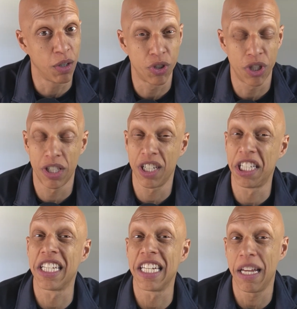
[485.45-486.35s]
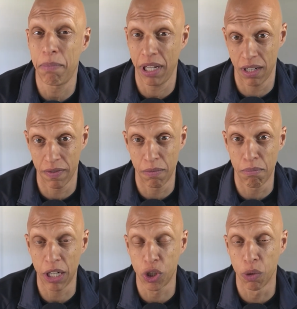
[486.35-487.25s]
was just a snippet of a
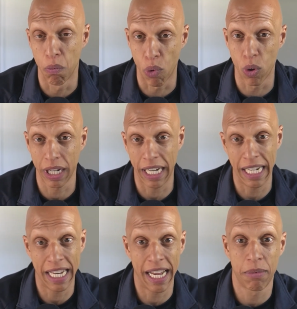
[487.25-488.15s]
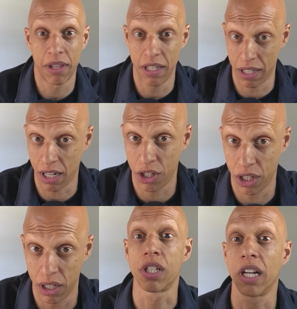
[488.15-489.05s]
much more in depth
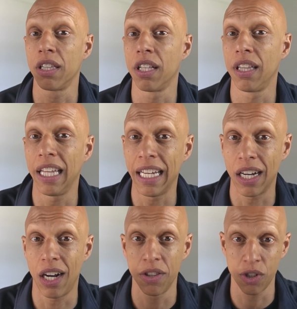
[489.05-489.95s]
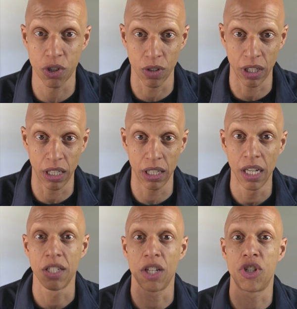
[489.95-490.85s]
discussion. Click on the link on the screen
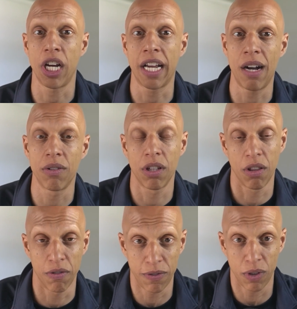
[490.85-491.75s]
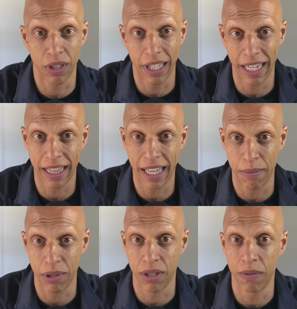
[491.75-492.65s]
to check out the full length
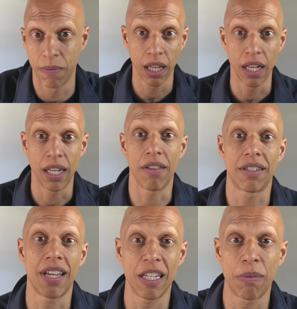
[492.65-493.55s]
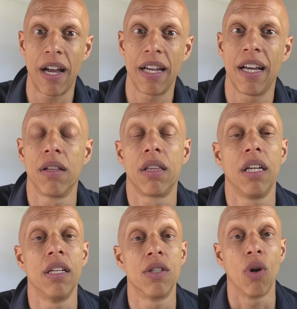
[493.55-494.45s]
episode. Now, the science behind health
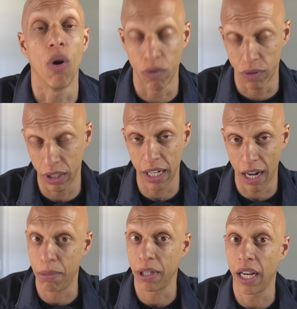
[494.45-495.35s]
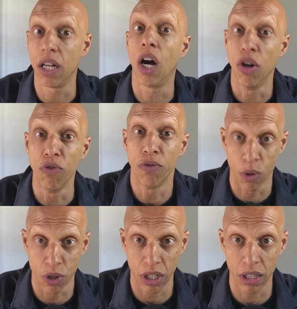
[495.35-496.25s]
is overly complicated,
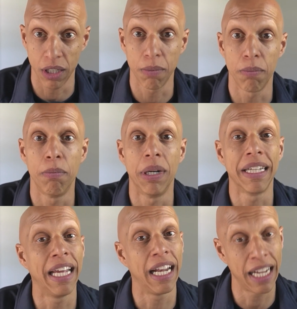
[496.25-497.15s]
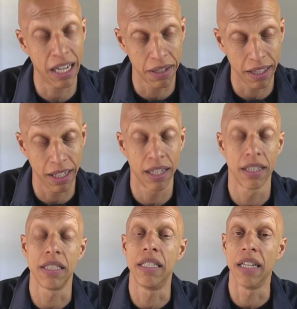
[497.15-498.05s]
unfortunately, but getting healthy
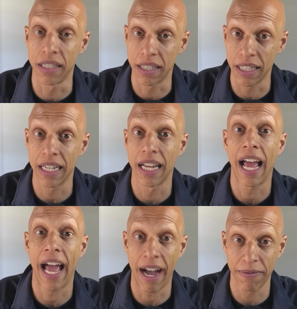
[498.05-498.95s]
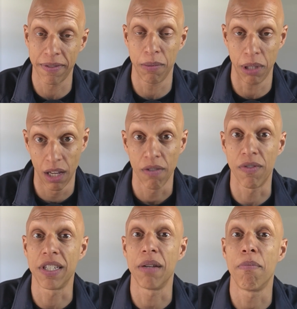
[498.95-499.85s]
doesn't have to be.
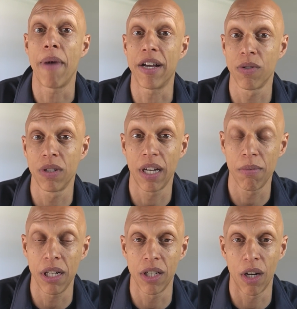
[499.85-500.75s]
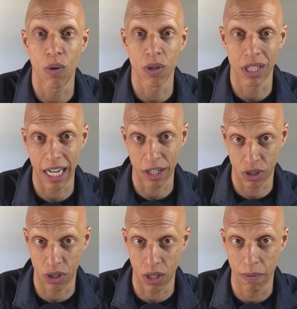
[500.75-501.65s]
Visit
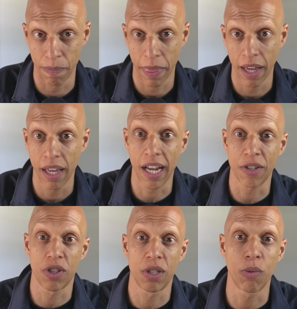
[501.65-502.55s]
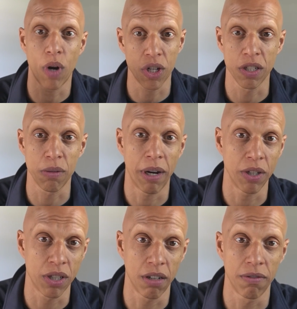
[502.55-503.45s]
masteringdiabetes.org/start. Answer some questions about
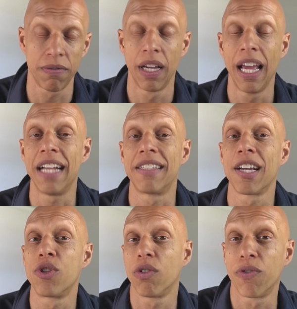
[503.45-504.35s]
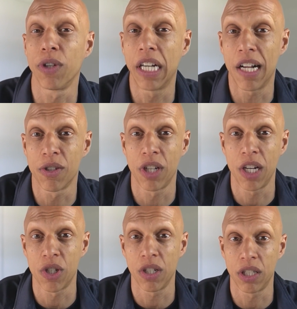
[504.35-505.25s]
yourself and schedule a free
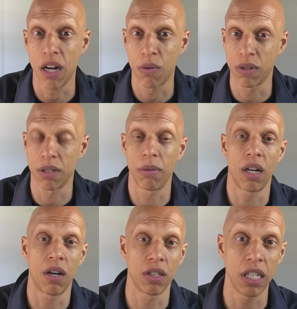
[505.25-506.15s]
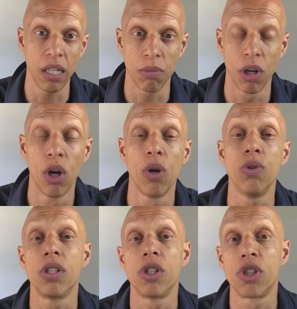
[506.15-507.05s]
consultation to talk with somebody on our team who's
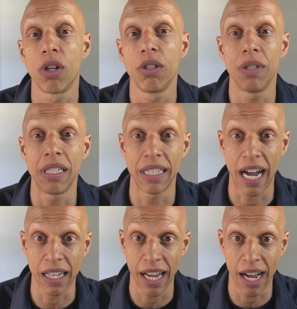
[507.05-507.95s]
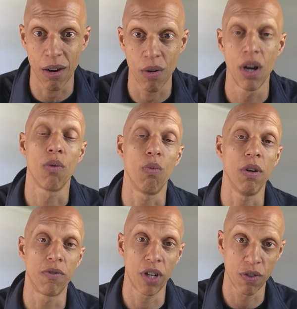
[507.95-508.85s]
going to show you exactly how we've
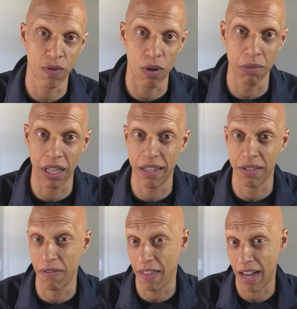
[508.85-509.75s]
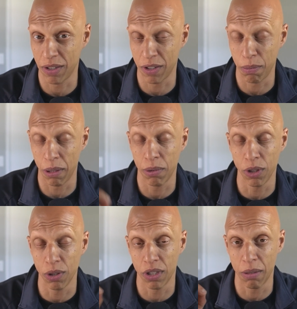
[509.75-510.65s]
transformed the lives of thousands of people
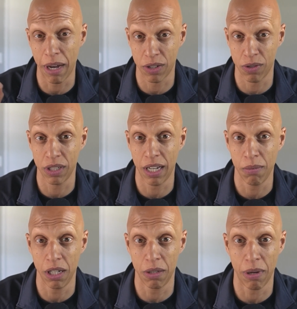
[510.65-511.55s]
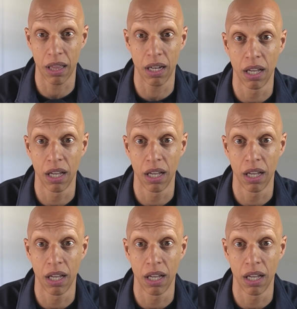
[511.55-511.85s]
using the Mastering Diabetes Method.